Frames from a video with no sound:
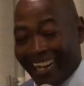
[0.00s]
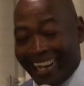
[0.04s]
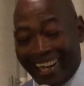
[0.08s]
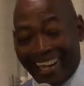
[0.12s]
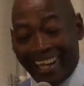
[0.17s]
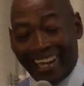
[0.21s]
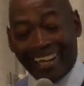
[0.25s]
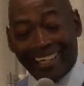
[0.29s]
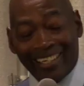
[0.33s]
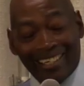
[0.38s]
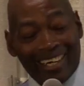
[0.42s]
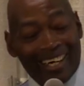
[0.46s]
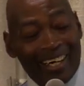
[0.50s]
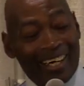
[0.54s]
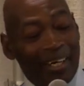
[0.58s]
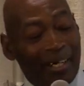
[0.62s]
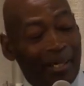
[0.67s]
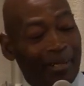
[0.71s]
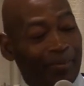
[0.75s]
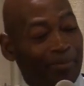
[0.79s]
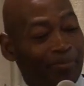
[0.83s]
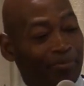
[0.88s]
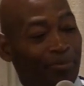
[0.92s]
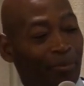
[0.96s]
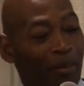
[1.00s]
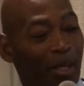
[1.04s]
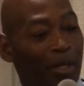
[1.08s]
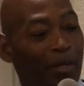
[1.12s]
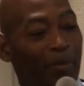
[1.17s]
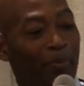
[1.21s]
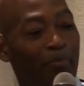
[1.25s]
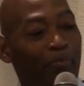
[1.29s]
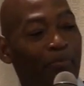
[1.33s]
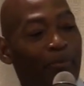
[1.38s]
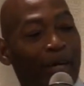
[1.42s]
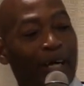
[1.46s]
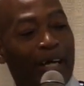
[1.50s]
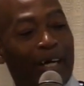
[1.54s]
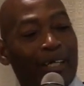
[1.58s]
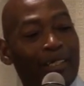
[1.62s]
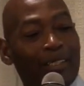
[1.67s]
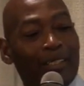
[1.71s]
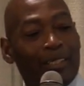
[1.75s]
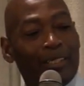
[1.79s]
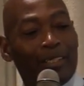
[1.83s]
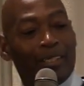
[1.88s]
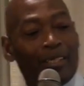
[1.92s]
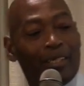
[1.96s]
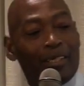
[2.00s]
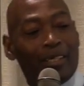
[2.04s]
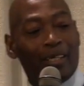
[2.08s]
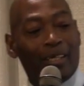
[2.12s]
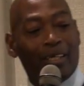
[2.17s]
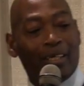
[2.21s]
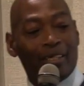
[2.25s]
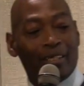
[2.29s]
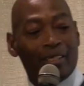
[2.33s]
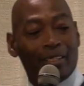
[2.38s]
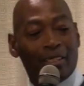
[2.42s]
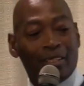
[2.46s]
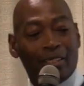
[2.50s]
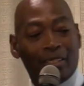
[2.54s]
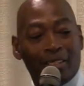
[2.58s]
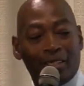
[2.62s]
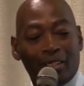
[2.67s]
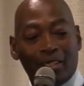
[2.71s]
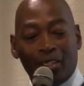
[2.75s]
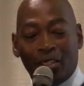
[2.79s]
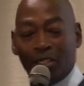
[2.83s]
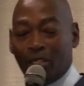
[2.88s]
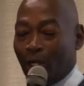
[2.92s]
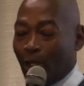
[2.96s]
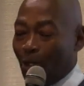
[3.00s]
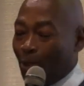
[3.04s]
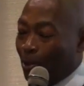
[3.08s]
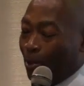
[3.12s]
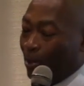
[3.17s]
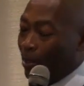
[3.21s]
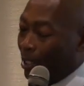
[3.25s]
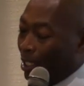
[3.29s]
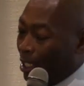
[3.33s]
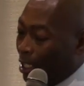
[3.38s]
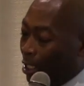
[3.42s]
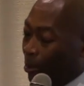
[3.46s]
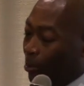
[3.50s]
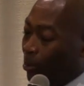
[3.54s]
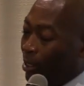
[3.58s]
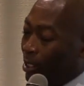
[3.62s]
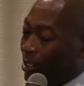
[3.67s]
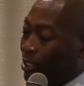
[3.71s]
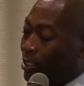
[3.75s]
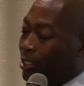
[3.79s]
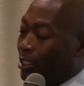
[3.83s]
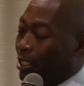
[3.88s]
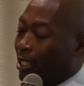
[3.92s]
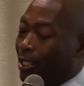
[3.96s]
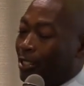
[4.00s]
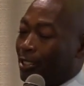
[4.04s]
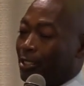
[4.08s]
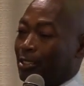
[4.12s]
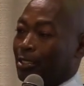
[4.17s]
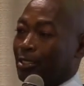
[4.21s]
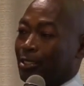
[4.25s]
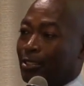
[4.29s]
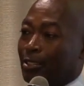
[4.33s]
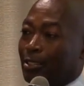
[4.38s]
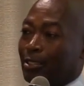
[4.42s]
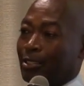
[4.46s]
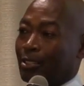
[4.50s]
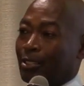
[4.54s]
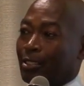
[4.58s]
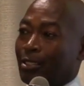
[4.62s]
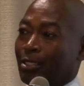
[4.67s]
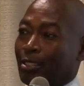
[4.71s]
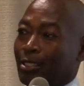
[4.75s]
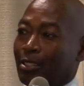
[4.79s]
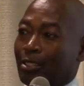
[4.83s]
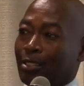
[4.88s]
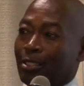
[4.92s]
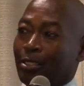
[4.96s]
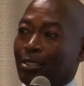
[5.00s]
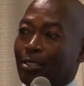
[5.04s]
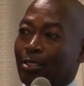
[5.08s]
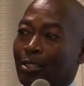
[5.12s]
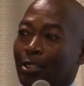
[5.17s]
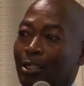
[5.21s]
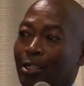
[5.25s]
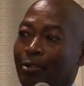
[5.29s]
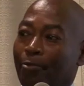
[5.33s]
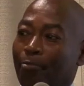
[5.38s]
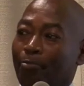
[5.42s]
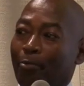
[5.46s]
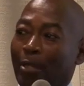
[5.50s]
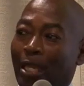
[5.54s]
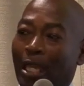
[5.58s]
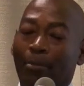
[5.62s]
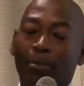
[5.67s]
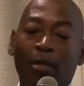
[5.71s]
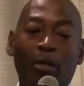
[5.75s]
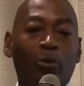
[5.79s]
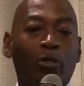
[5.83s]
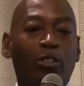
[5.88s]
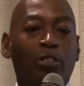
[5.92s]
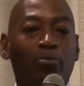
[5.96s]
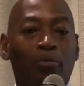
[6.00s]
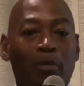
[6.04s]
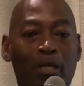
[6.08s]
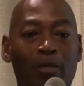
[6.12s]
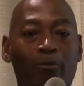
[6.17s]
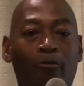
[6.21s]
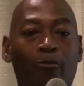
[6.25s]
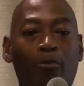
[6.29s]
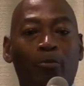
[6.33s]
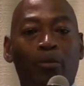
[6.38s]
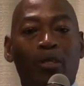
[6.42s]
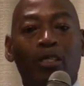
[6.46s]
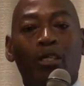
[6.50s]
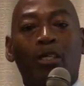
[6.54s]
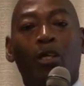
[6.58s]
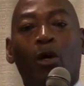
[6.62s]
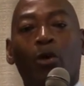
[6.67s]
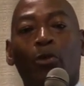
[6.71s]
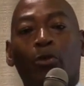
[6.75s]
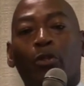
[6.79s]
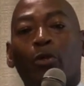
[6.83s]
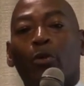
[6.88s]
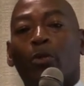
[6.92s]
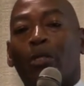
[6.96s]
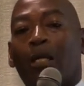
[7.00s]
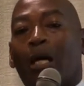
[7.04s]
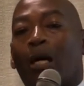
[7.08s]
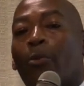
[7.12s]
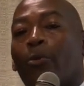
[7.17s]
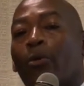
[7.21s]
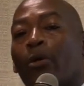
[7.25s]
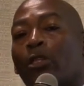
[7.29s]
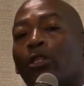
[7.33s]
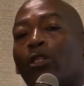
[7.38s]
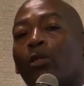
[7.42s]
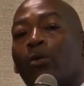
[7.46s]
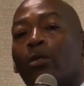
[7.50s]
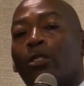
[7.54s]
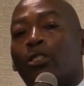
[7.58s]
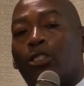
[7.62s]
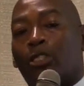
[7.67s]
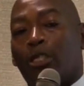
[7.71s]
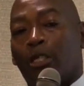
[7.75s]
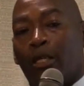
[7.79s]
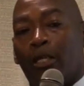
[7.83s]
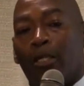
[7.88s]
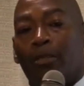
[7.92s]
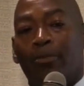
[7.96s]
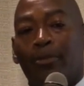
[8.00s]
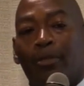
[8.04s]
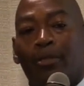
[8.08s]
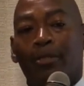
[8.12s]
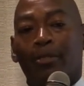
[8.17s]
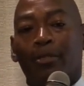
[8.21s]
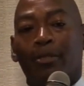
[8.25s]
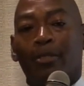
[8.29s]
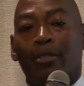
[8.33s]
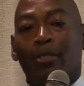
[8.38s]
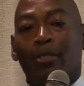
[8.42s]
And, but, you know, it was just, maybe it was meant for me to go through what I went through with Chubbs,